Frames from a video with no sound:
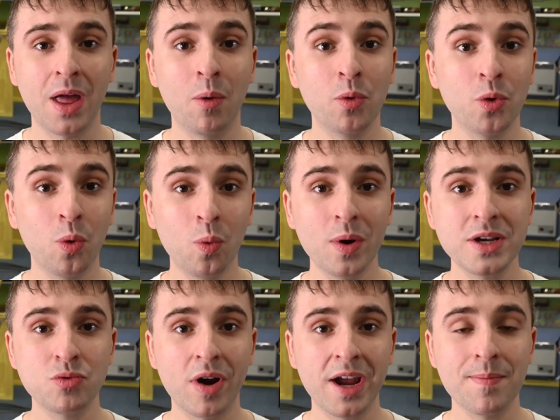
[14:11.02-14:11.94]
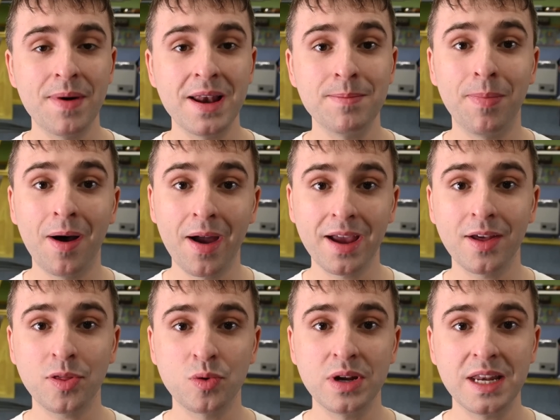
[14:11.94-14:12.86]
I would always recommend buying
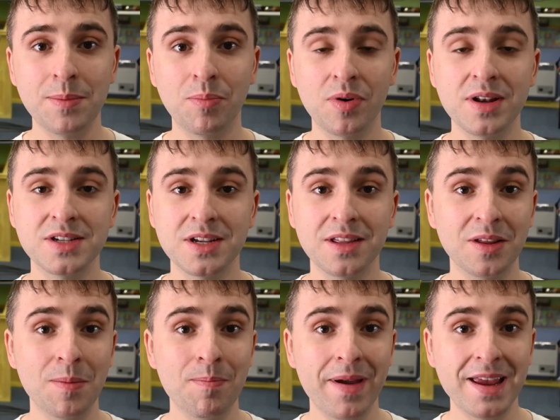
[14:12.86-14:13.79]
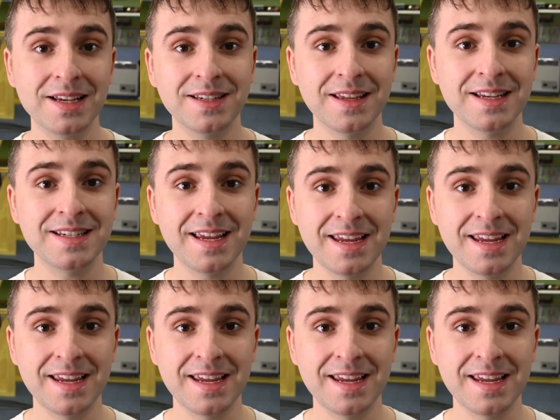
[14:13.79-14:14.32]
a three D printer that makes this